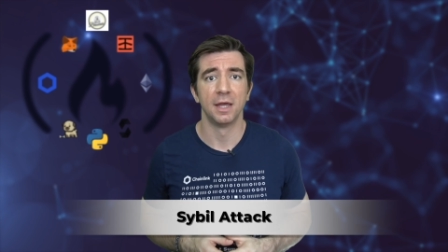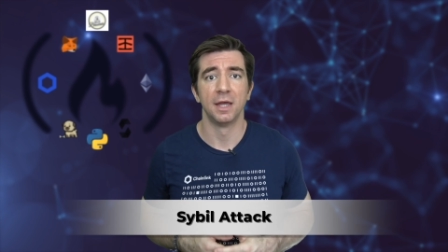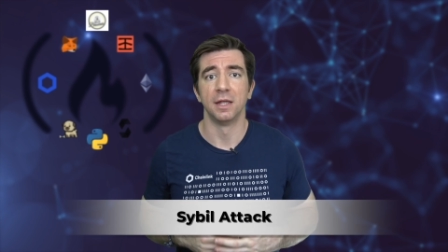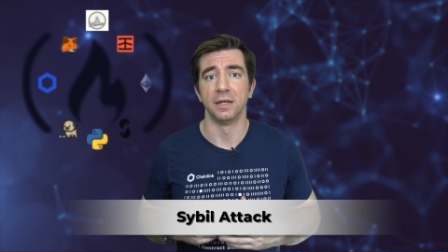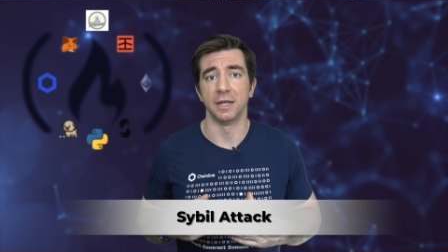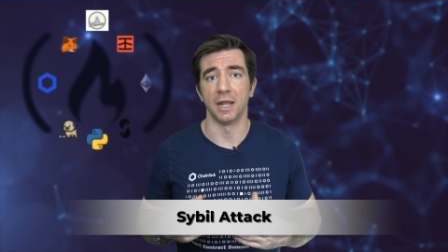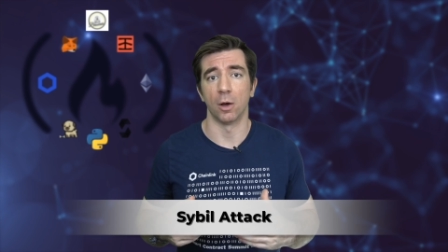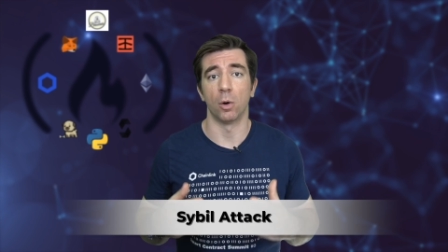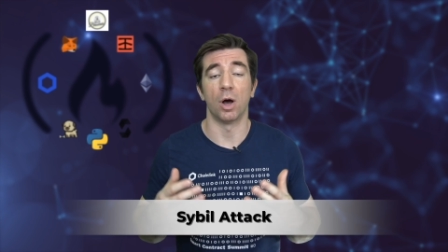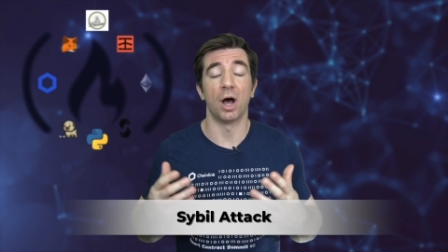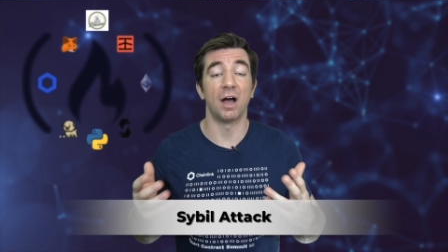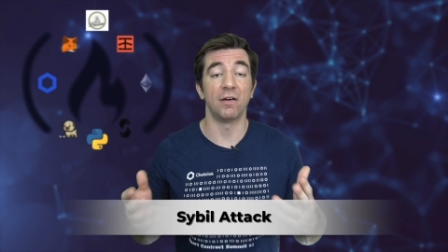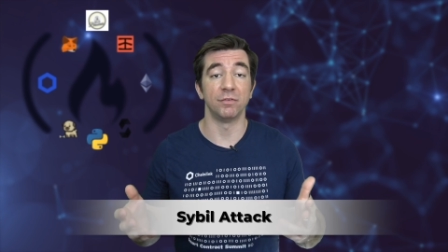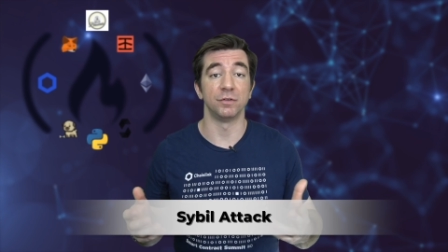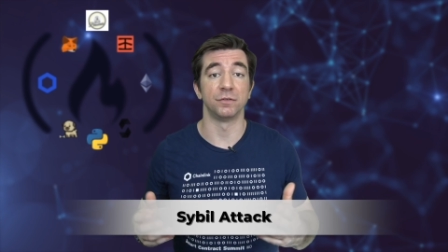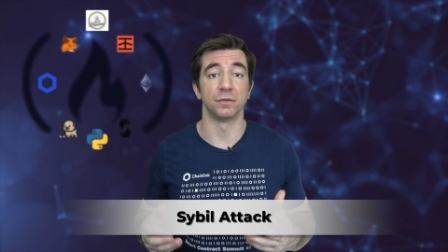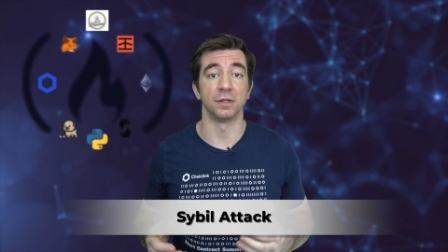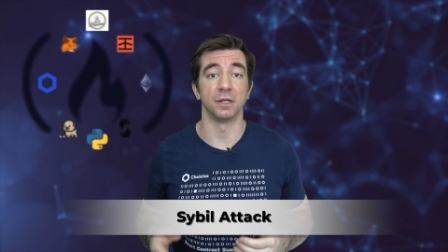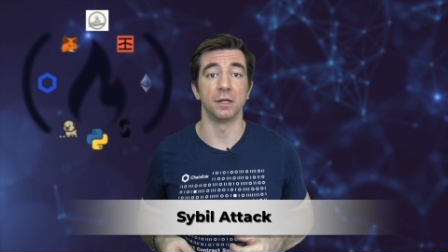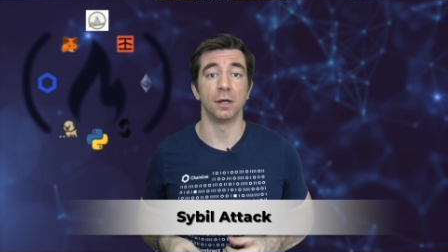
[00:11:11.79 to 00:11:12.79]
Now,
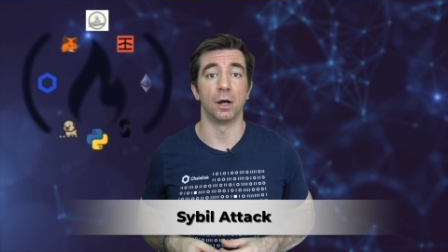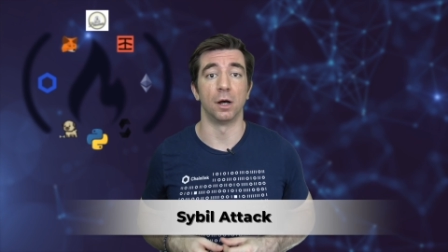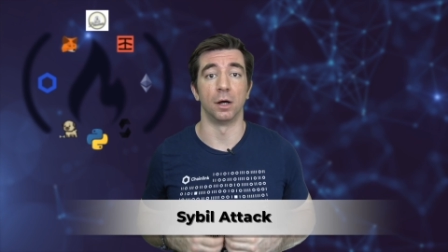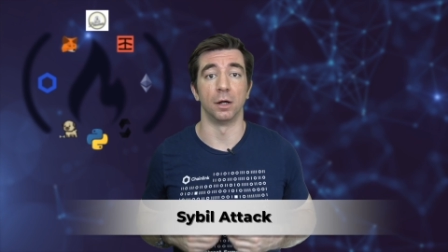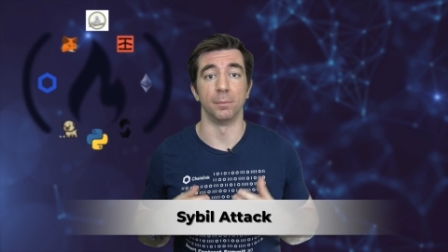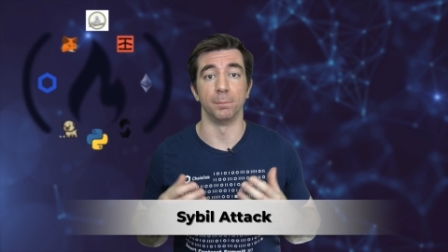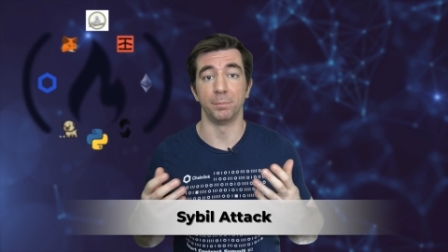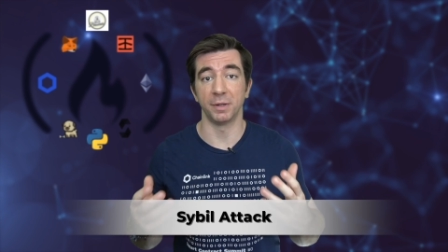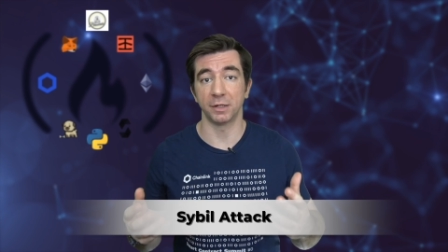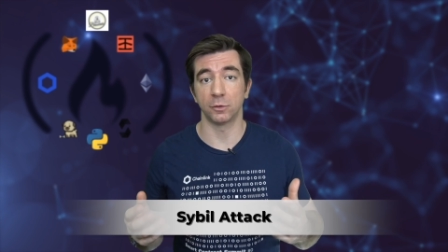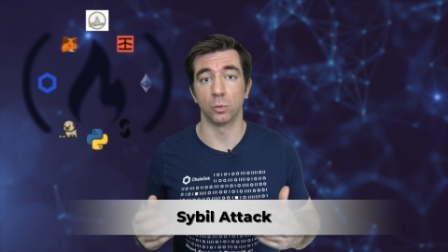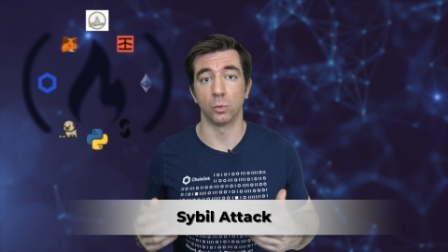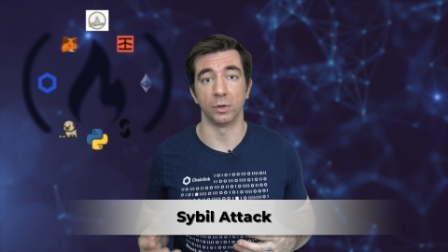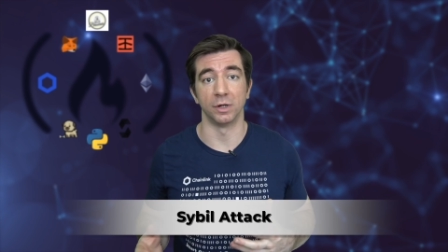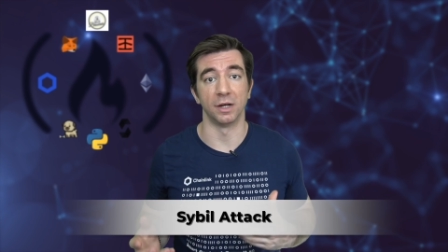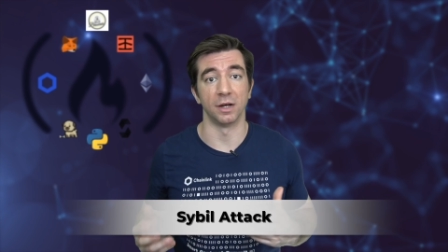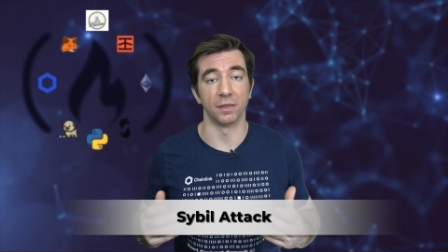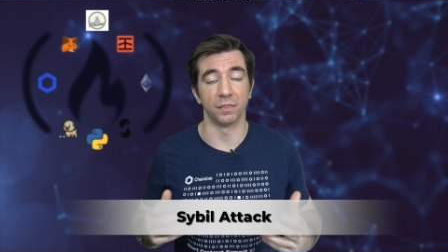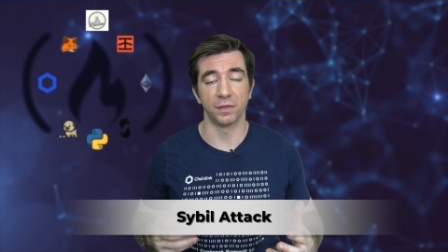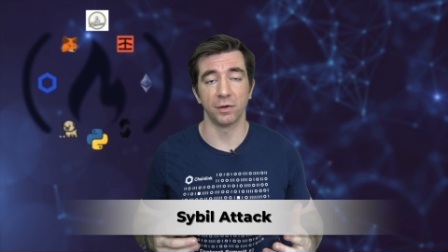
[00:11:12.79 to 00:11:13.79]
obviously, on Bitcoin
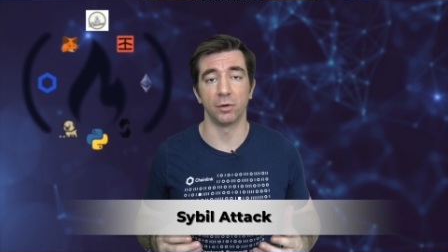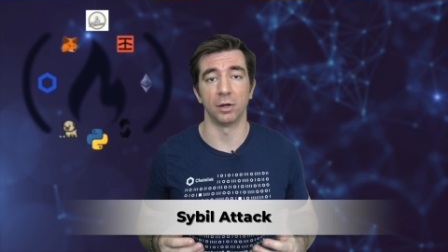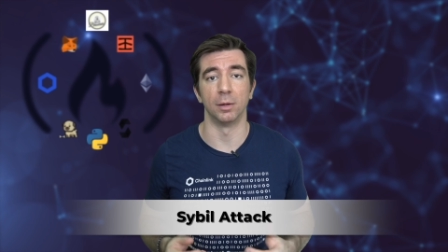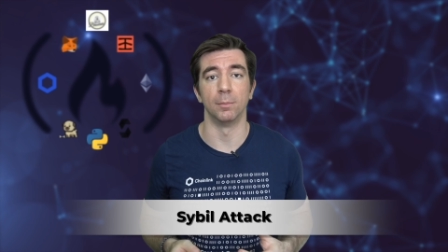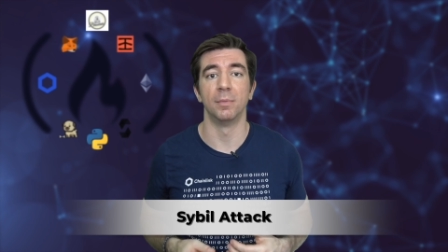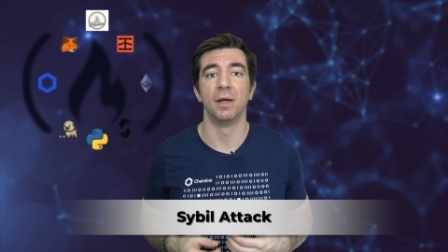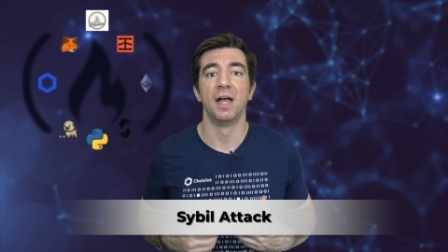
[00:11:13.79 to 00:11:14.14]
and Ethereum,